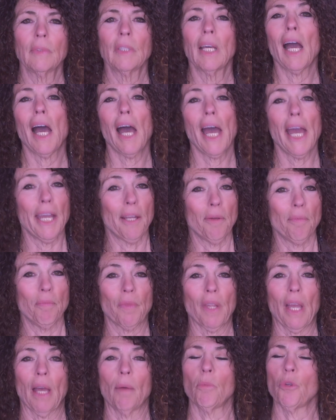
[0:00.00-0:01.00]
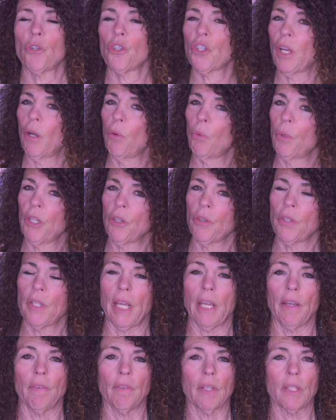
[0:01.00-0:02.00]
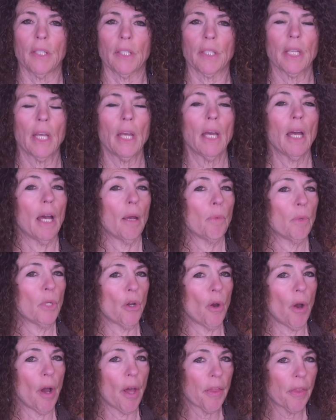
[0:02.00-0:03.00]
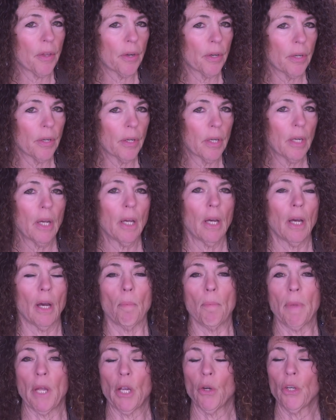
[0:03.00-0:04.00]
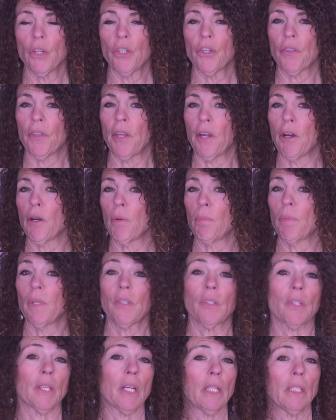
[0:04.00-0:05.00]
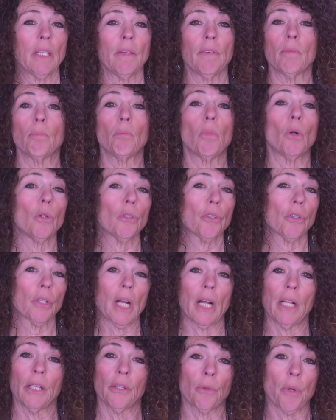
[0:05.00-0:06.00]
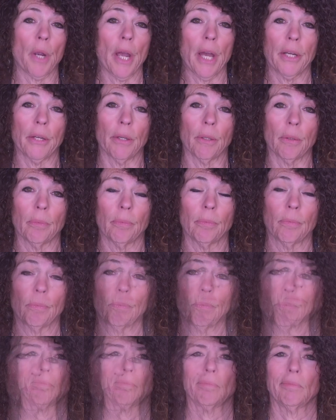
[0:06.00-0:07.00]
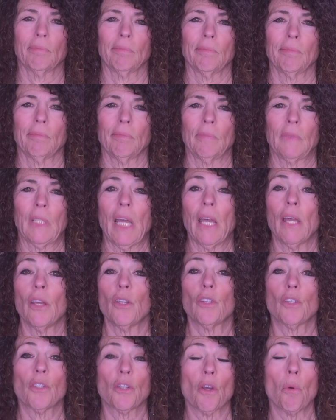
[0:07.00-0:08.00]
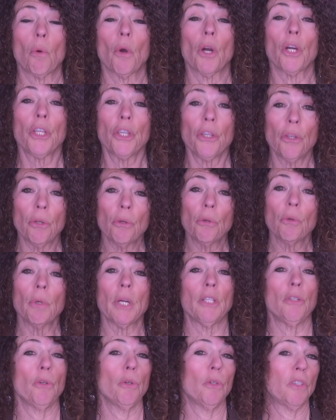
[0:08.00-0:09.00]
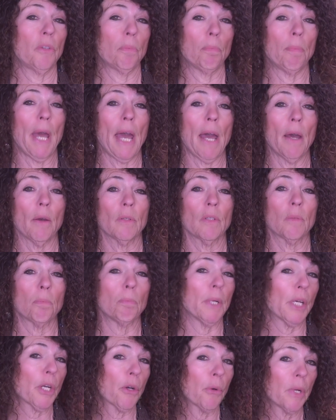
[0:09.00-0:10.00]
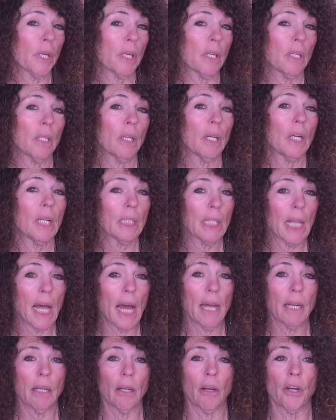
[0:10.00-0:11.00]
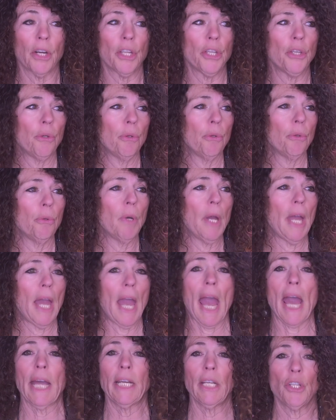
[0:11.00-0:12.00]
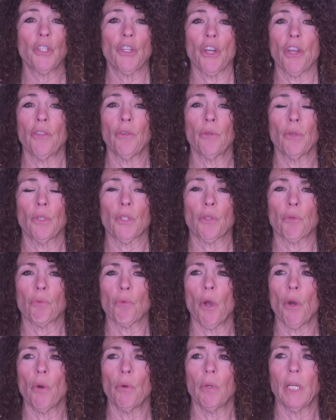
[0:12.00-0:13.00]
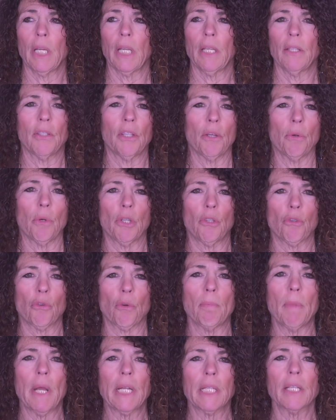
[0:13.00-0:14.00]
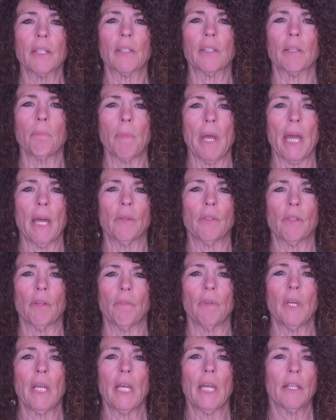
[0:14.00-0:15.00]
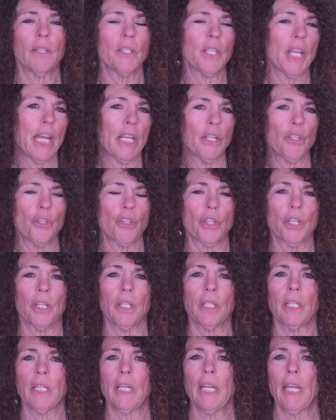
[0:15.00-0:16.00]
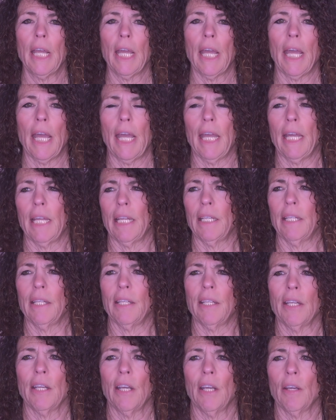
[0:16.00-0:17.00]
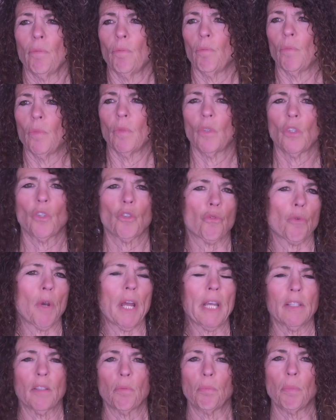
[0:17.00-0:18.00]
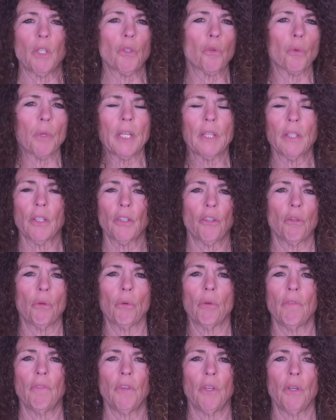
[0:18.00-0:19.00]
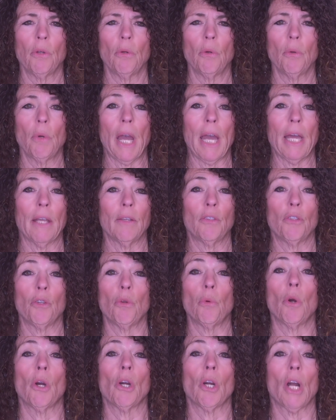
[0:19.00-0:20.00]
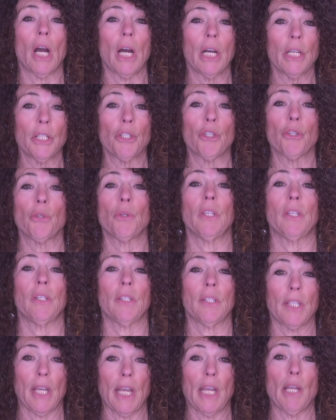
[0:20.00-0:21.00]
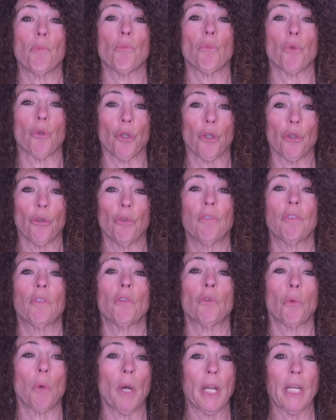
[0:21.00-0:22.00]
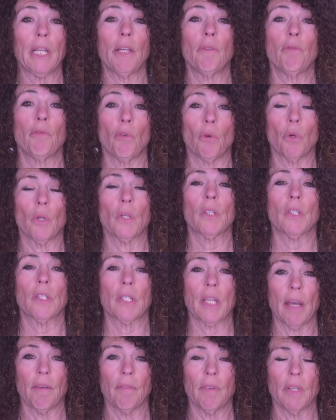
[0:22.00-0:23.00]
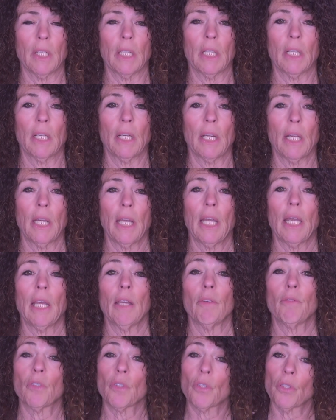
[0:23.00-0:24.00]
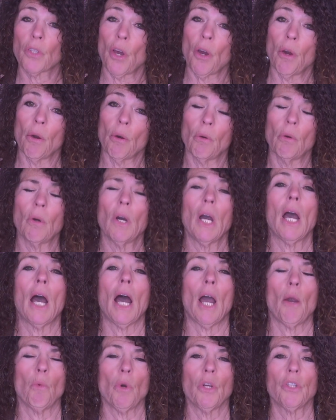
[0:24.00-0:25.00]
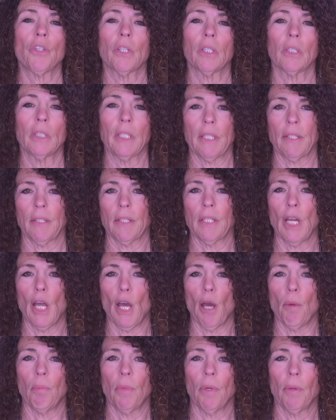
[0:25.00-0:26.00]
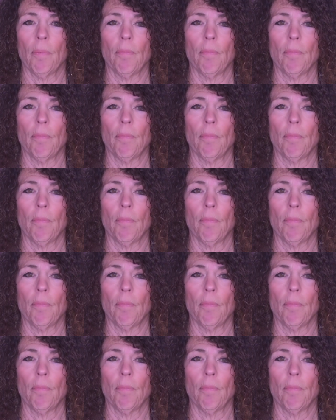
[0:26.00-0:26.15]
Hi, I'm Michele Weiner-Davis. I'm an author, a marriage therapist, and I live in Boulder, Colorado. So, are you and your spouse bickering a lot? Are you at each other's throat? Is there a tremendous amount of tension and stress between the two of you as you are under the same roof 24/7? If so, I want you to listen up.